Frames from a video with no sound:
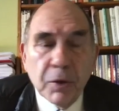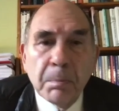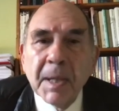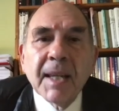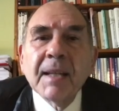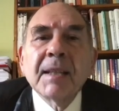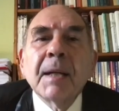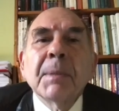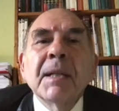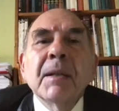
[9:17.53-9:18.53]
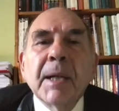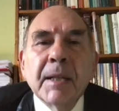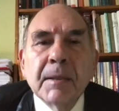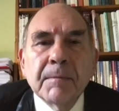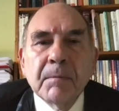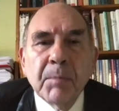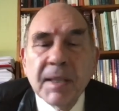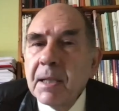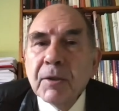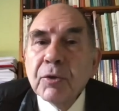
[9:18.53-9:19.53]
You're picking it up anyway,
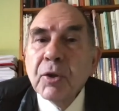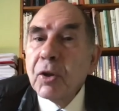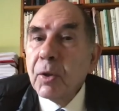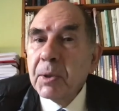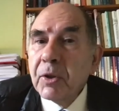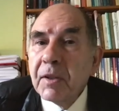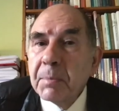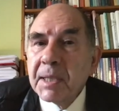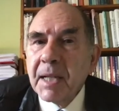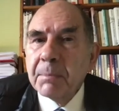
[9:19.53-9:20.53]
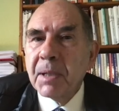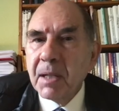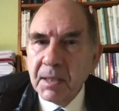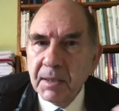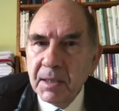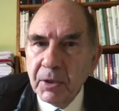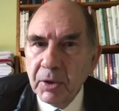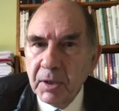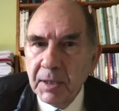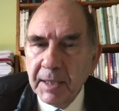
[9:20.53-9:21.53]
but then you don't know what you have picked up because it is
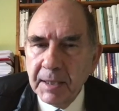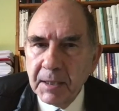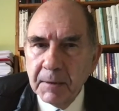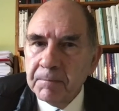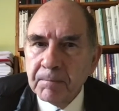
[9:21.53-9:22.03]
internalized.